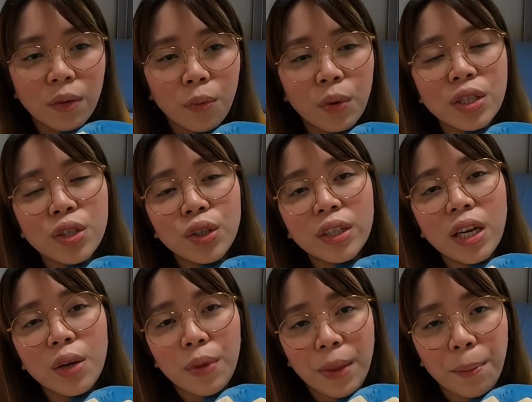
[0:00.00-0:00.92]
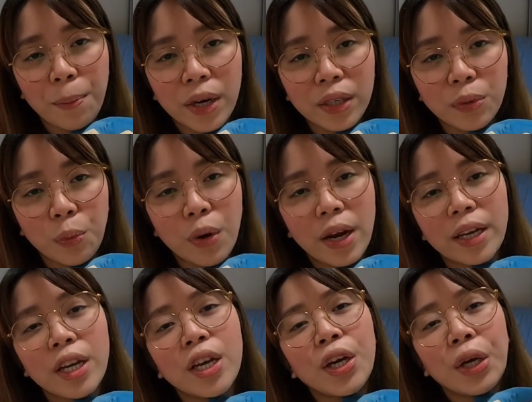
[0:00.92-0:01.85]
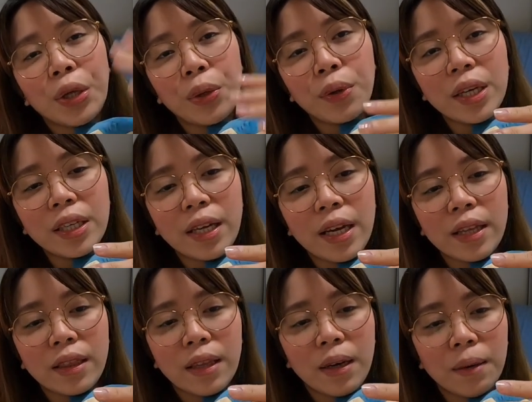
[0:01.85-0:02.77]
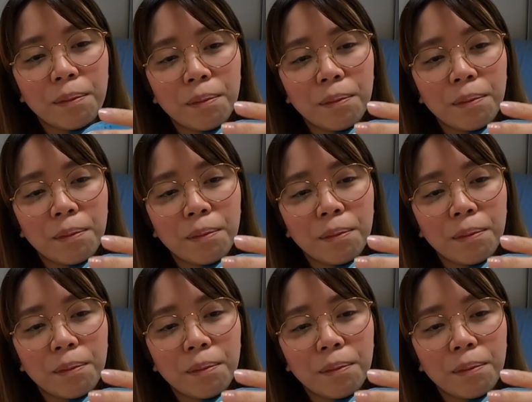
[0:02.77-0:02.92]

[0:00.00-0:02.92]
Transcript: Once you're done with the part one, you can get the